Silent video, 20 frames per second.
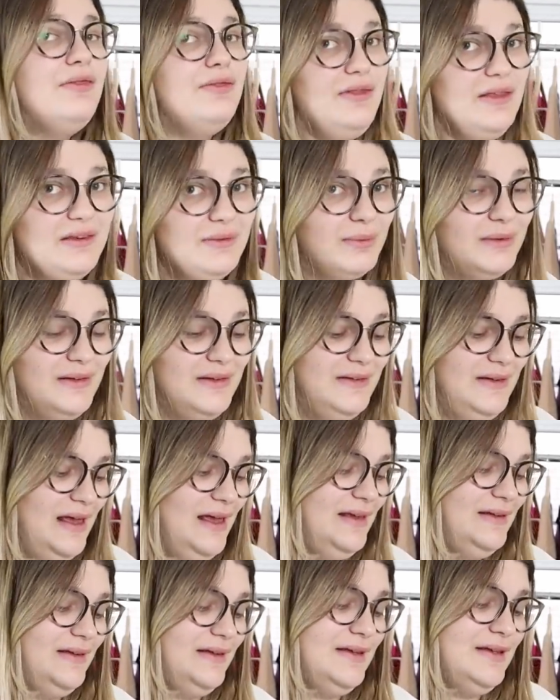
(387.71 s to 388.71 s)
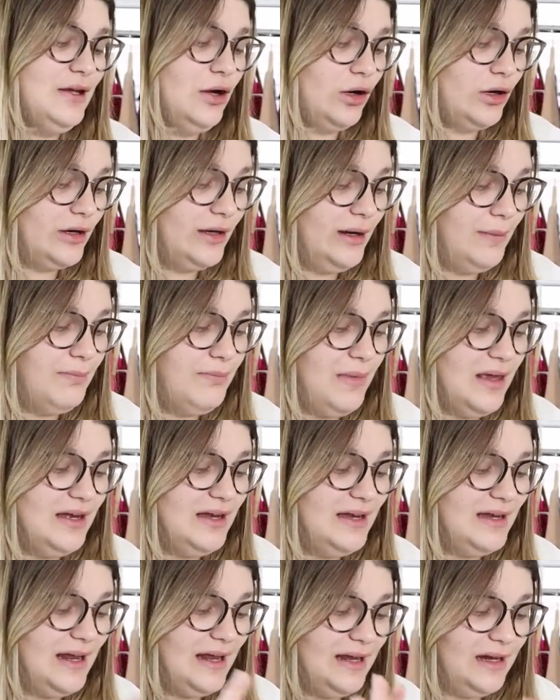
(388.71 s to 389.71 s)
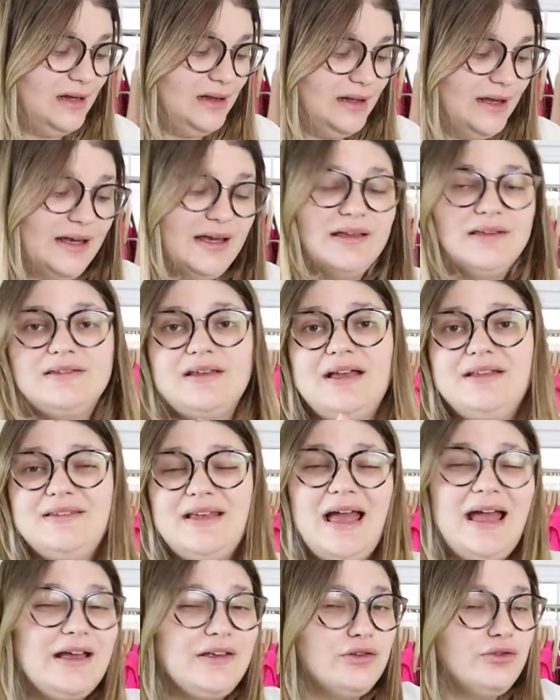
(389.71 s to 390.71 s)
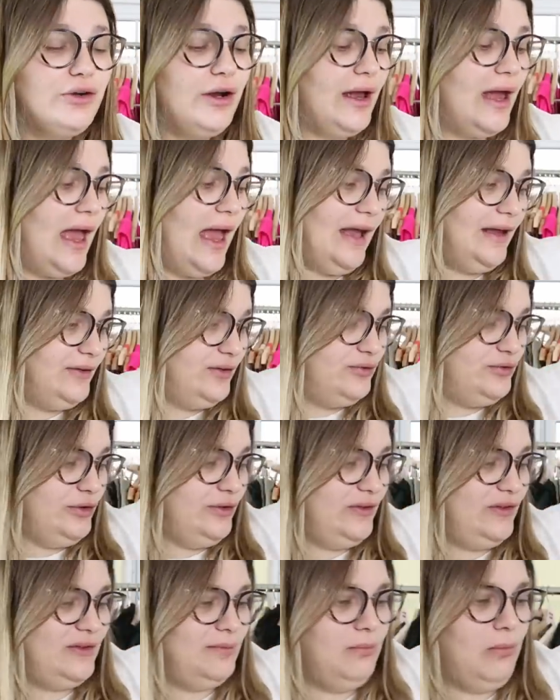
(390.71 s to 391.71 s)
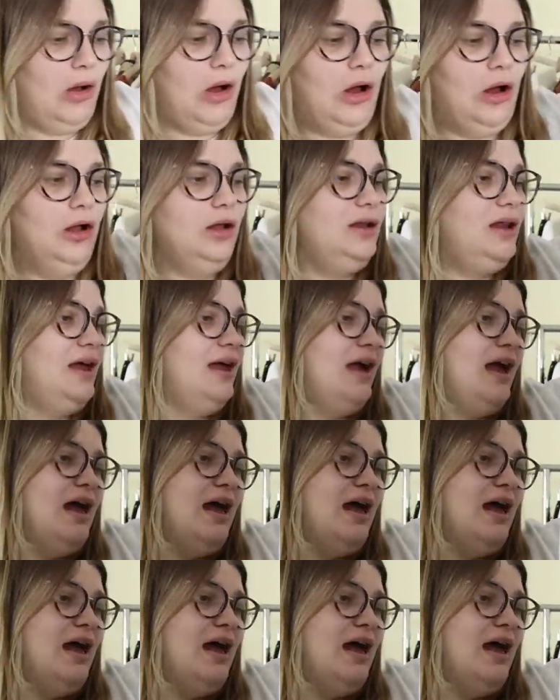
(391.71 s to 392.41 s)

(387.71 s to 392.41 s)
This one says, yarn made in Italy, size extra, extra small.